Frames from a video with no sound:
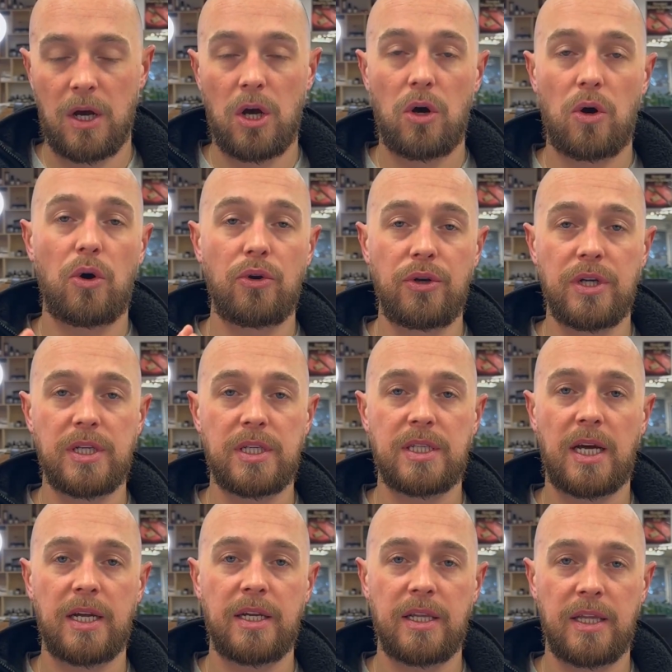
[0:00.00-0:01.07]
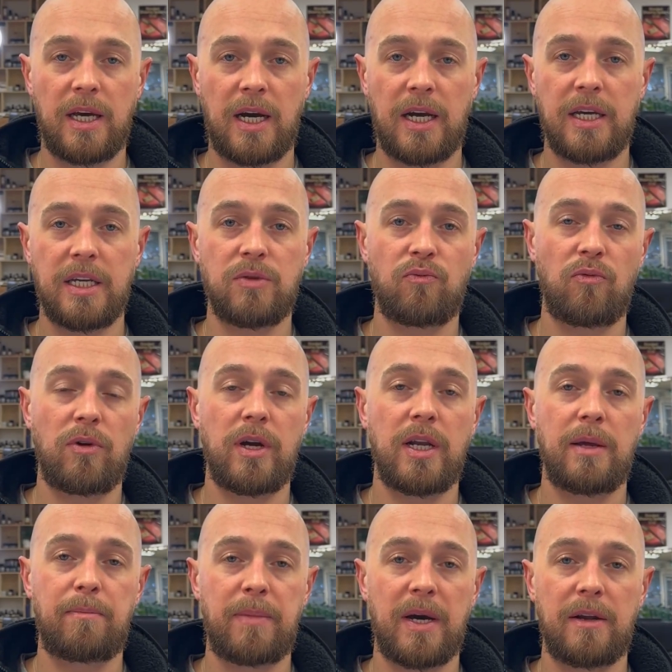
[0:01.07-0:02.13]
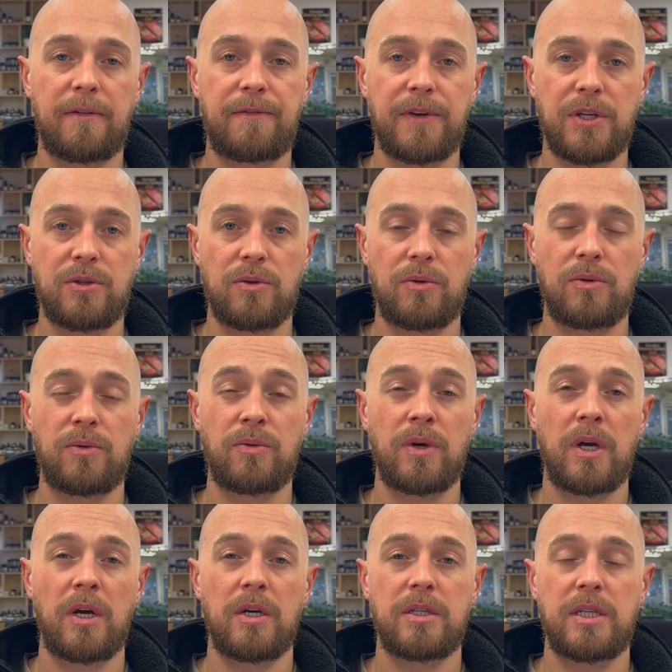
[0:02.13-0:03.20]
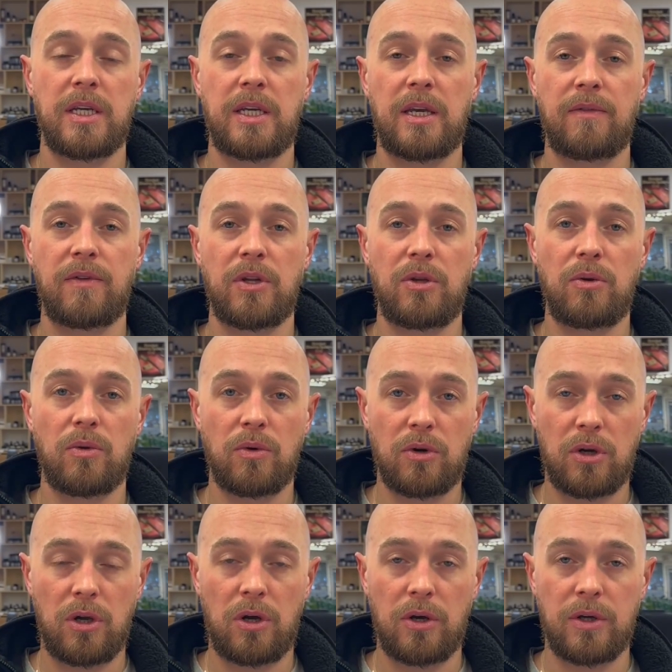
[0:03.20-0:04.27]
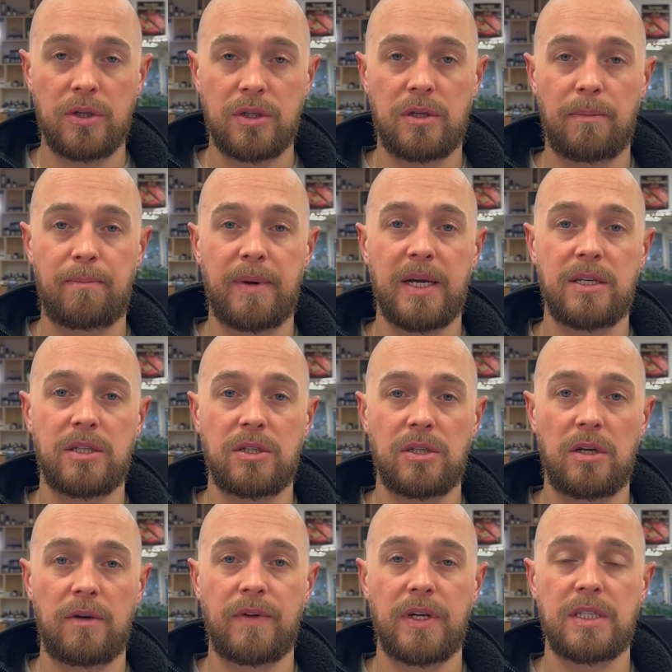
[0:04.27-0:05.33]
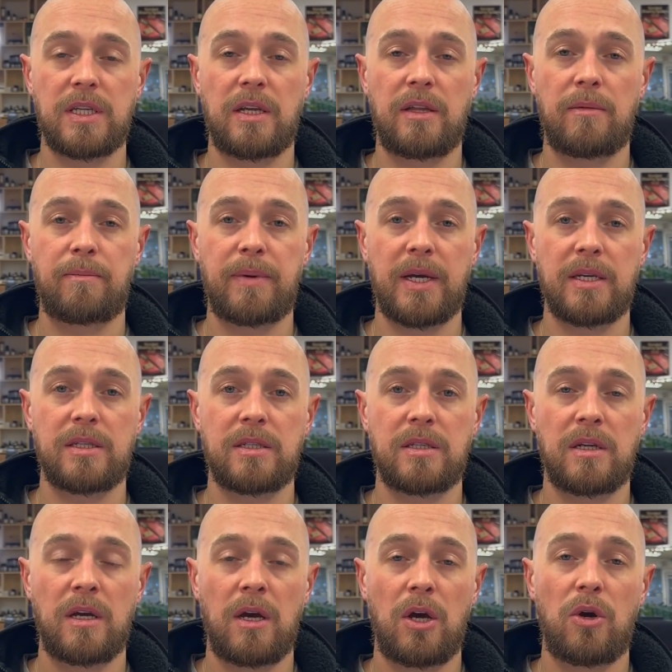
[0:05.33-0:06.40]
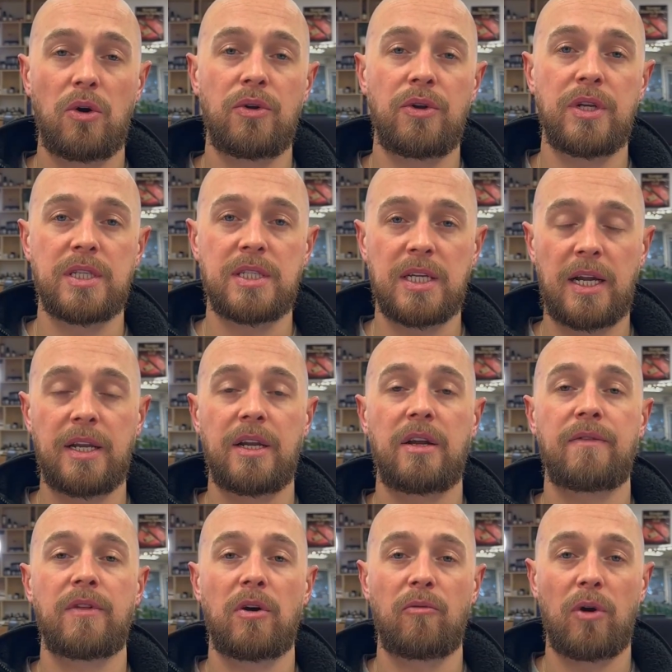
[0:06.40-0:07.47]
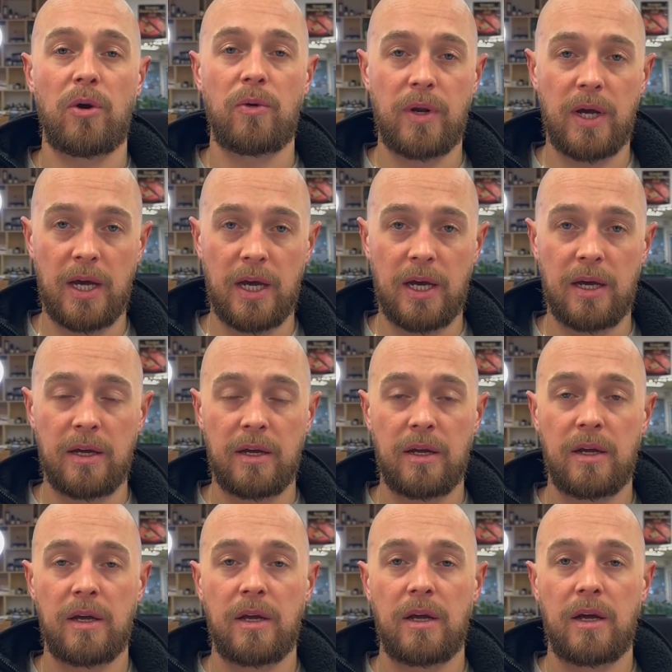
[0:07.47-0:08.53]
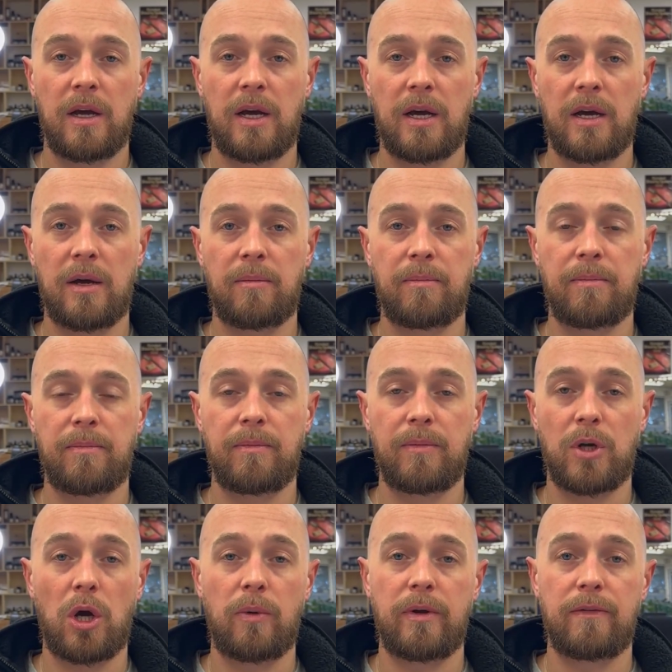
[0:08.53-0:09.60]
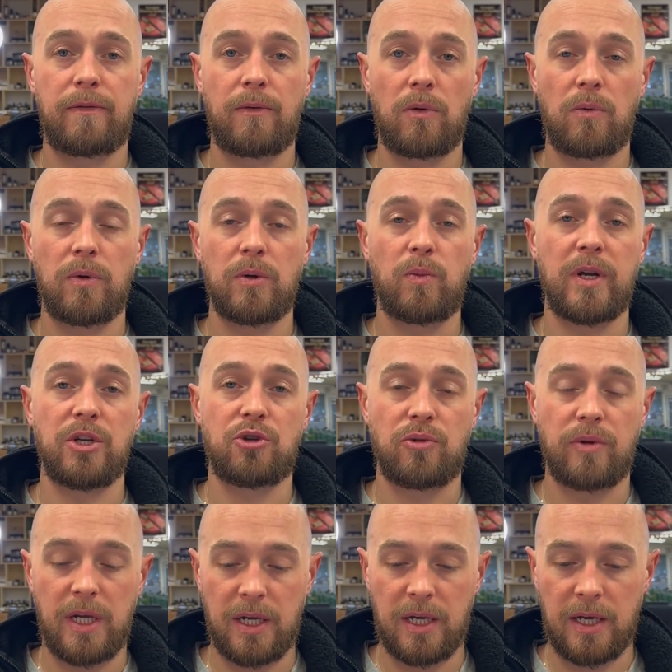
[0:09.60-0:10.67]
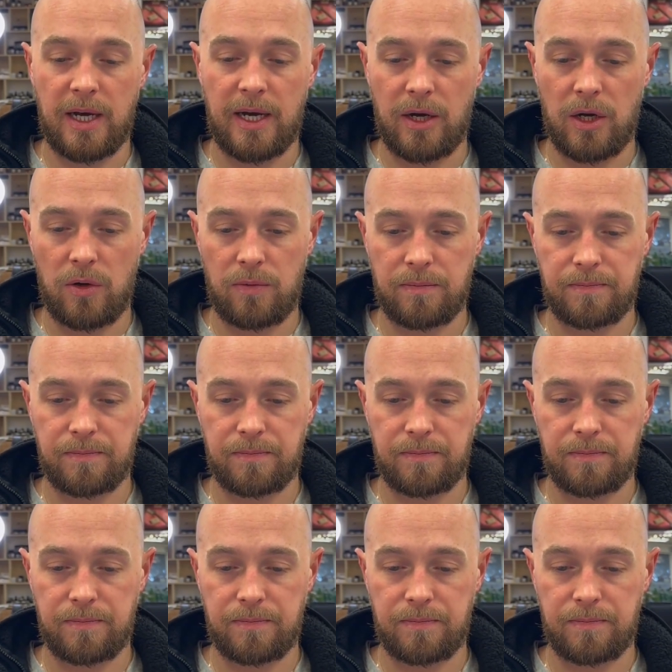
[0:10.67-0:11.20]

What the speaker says: Understanding that is really beneficial to giving your clients the best service and the best understanding of their own hair going forward when treating it at home.